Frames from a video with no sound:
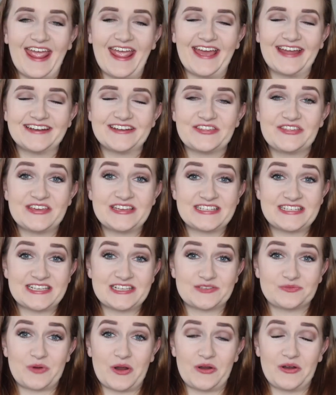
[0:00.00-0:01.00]
And this
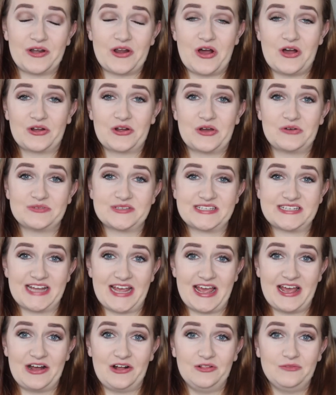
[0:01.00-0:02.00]
is where it all goes to
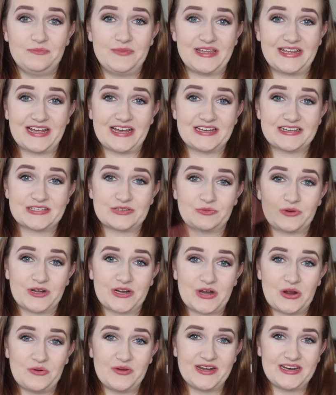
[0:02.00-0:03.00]
hell because we're
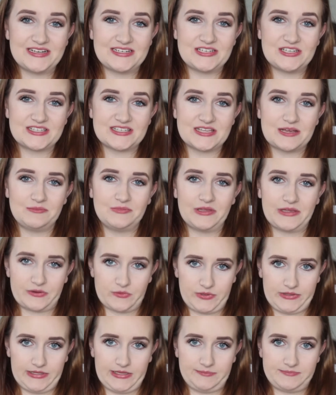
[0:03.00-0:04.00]
going into some
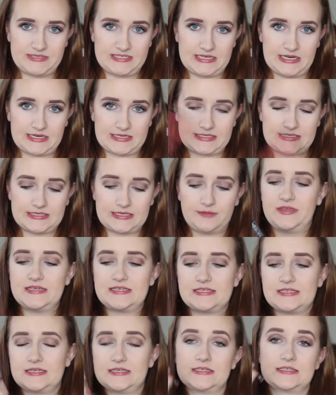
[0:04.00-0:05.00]
liquid lipsticks.
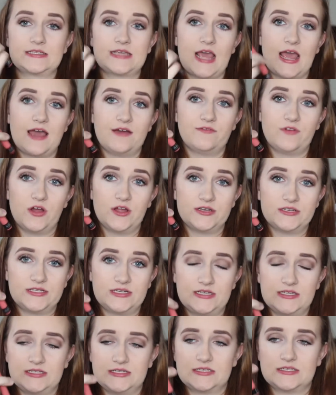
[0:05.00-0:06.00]
This is Kat Von
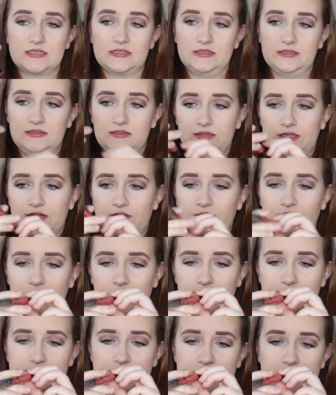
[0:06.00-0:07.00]
D's liquid
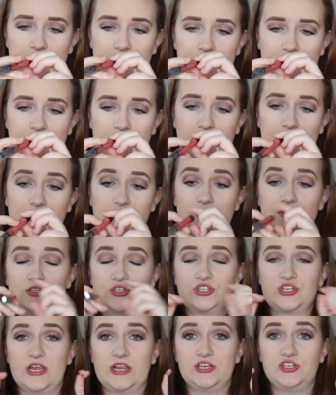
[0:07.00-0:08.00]
lipstick in the
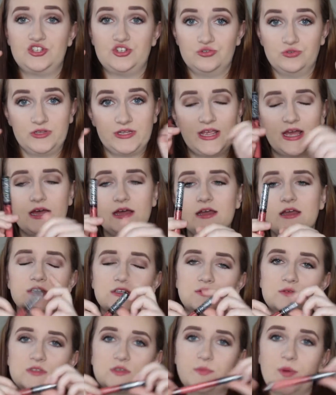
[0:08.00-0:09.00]
shade Julia.
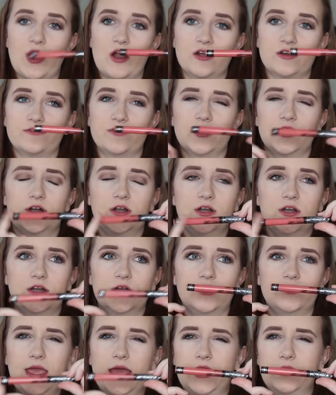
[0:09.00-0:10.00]
This was a part of
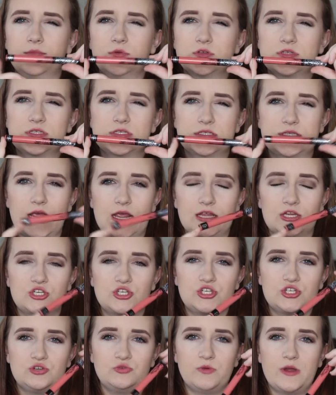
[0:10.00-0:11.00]
her Animal
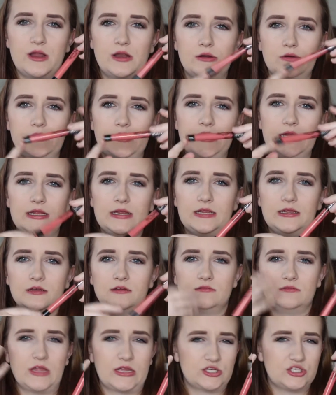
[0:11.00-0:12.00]

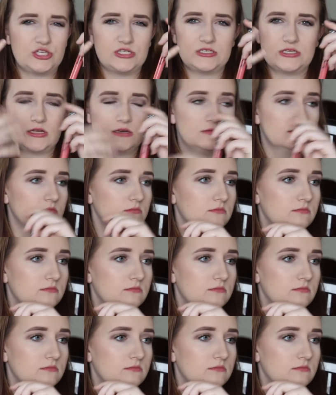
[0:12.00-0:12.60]
Sanctuary, like she said.